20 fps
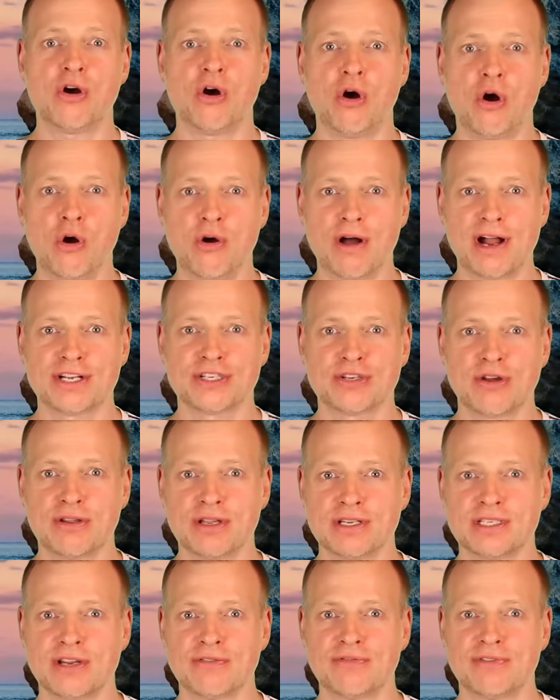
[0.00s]
or
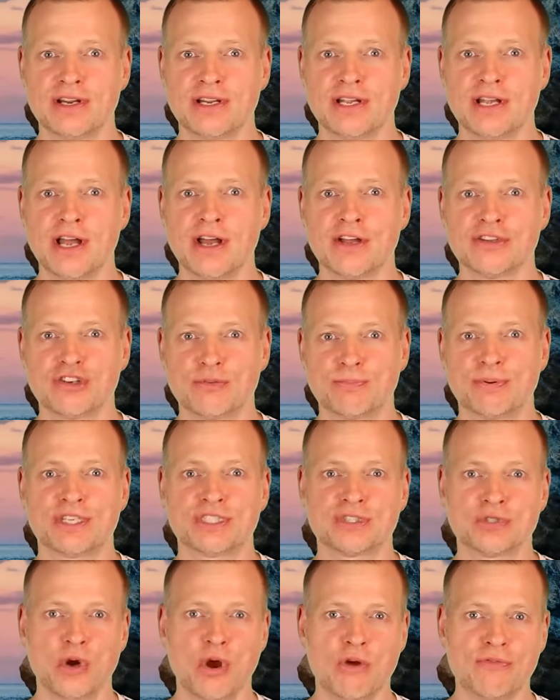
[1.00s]
alternatively to
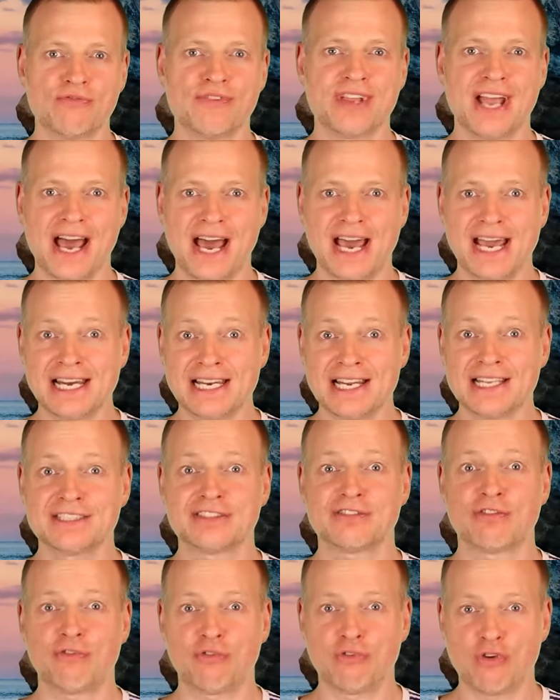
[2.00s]
preserve the
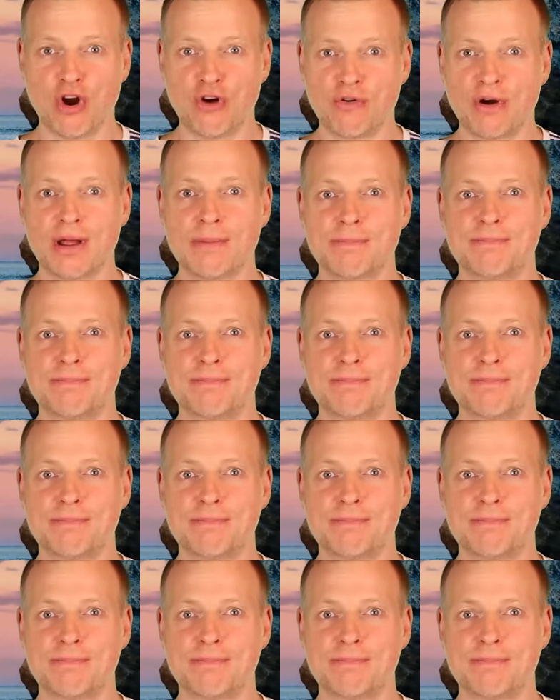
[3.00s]
island's flora